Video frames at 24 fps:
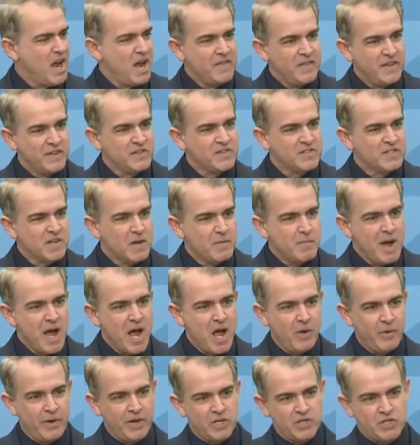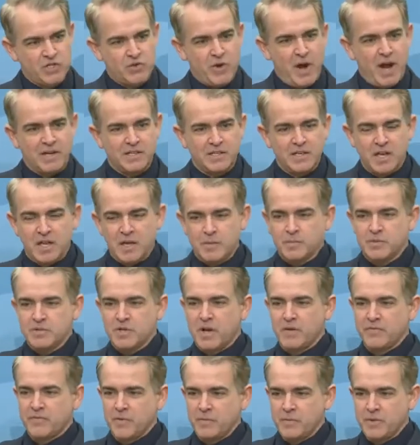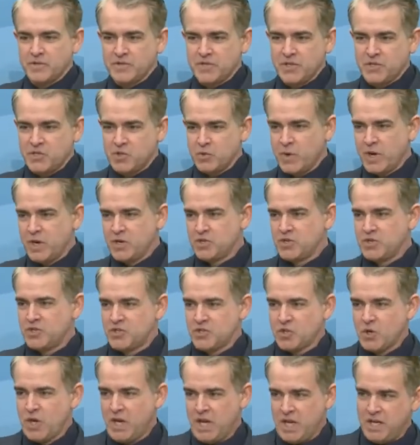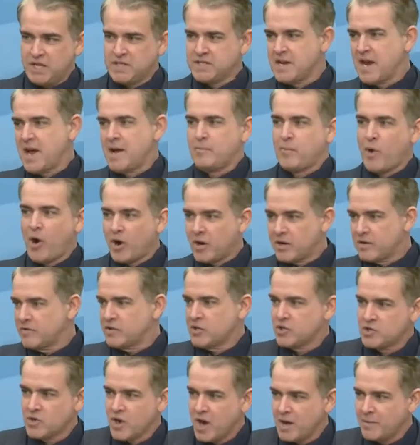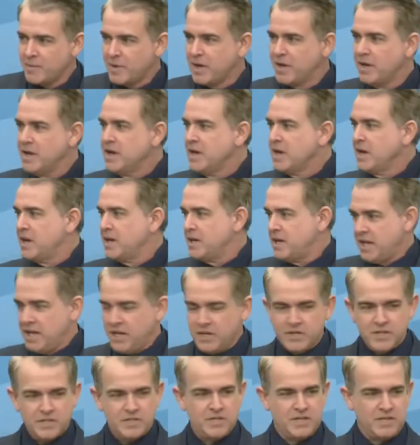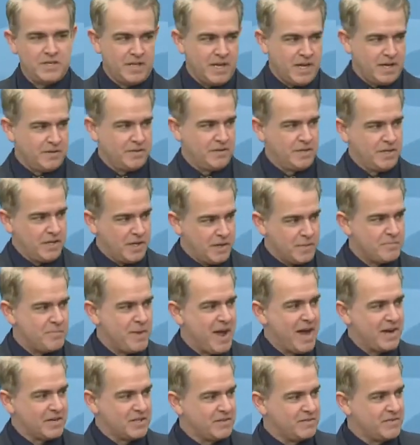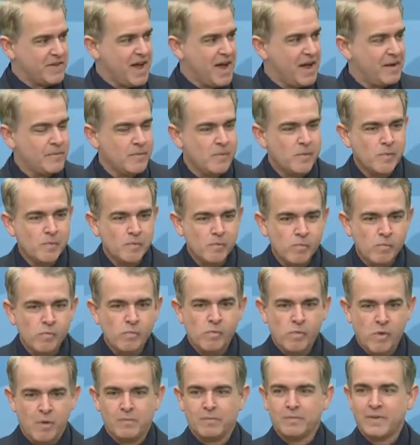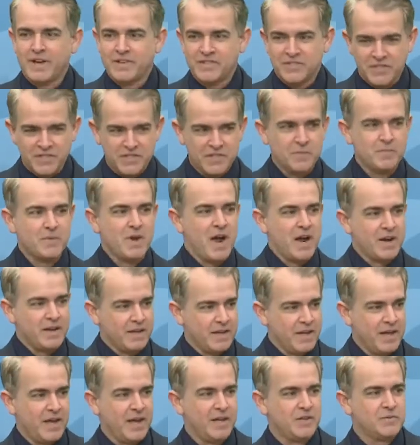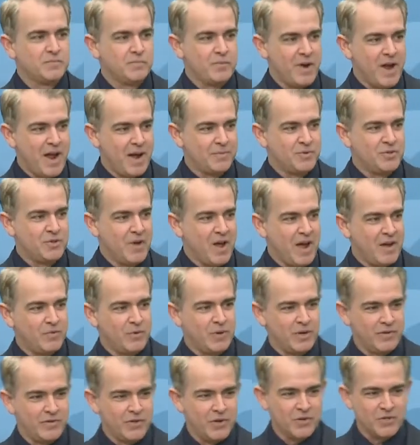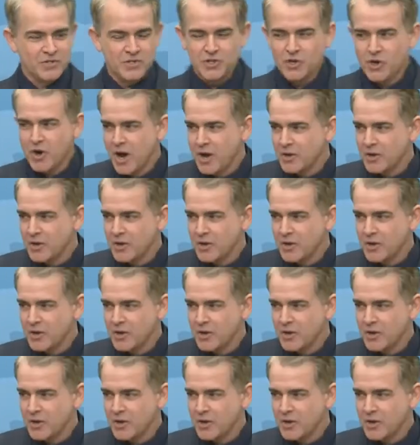and then somehow extracting himself from the situation so he's not part of the drama and he doesn't get the impact of that. I see some nodding heads. Perhaps you have one of those in your